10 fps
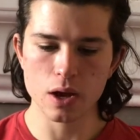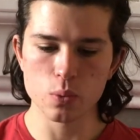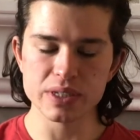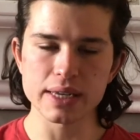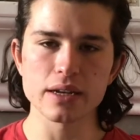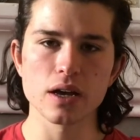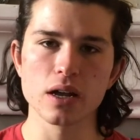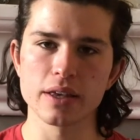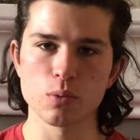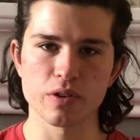we said
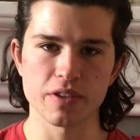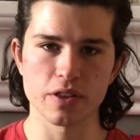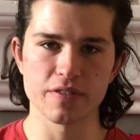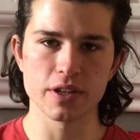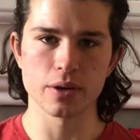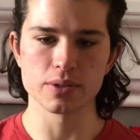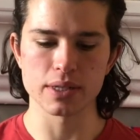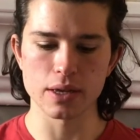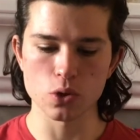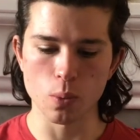earlier in one of the other videos
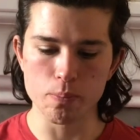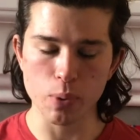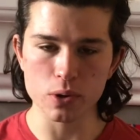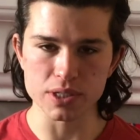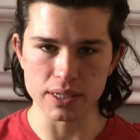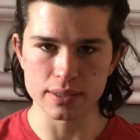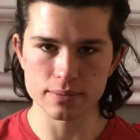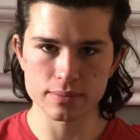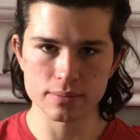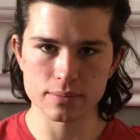that your body
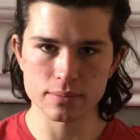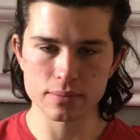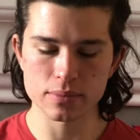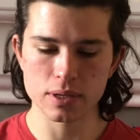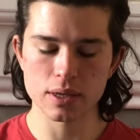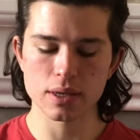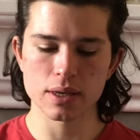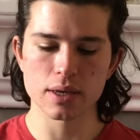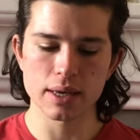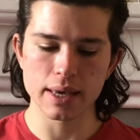
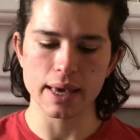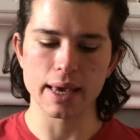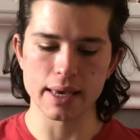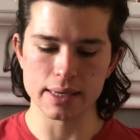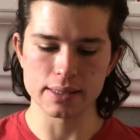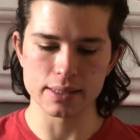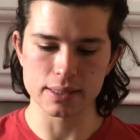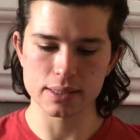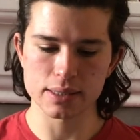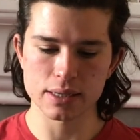
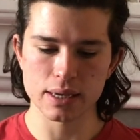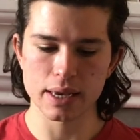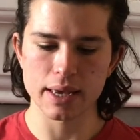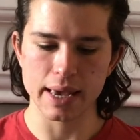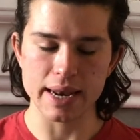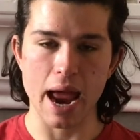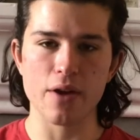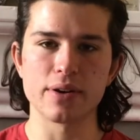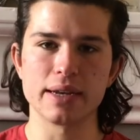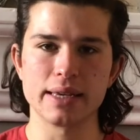is
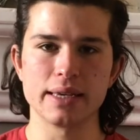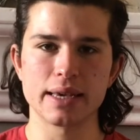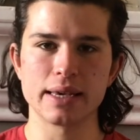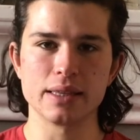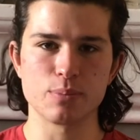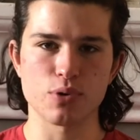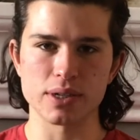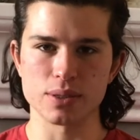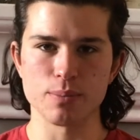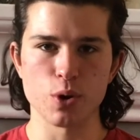inherently in the
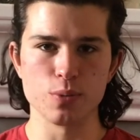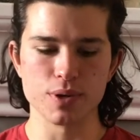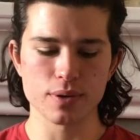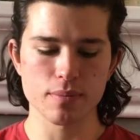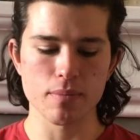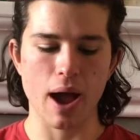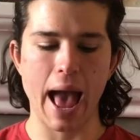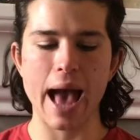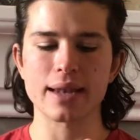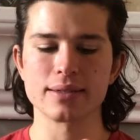present moment. My
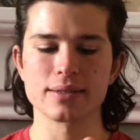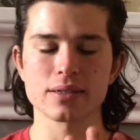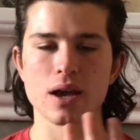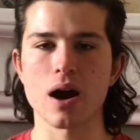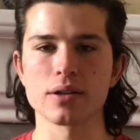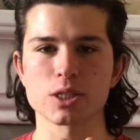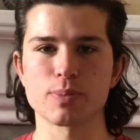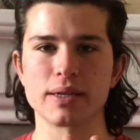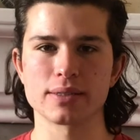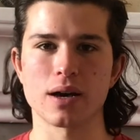hand can't
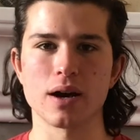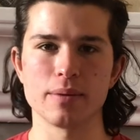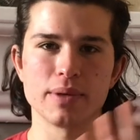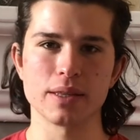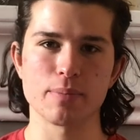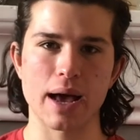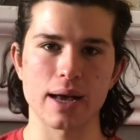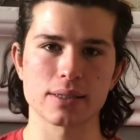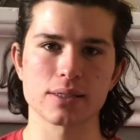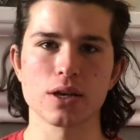spend time in the
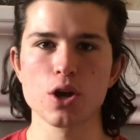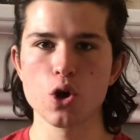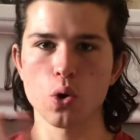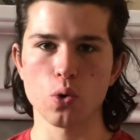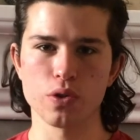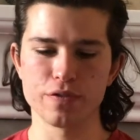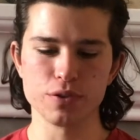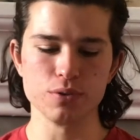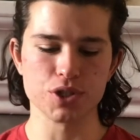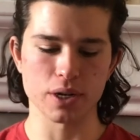past or the
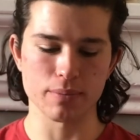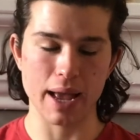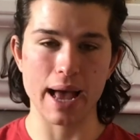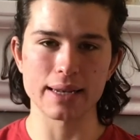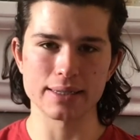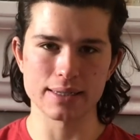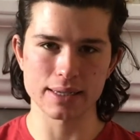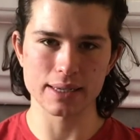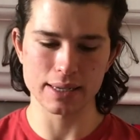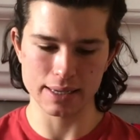future. My hand
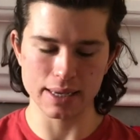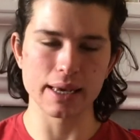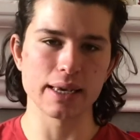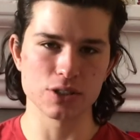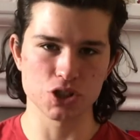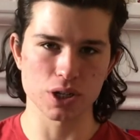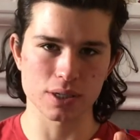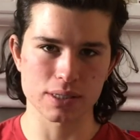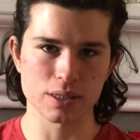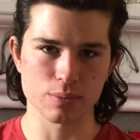is
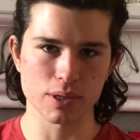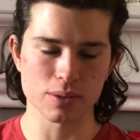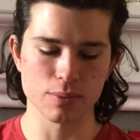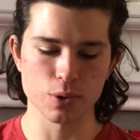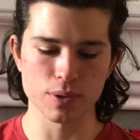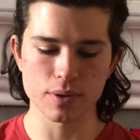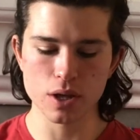just in the present moment.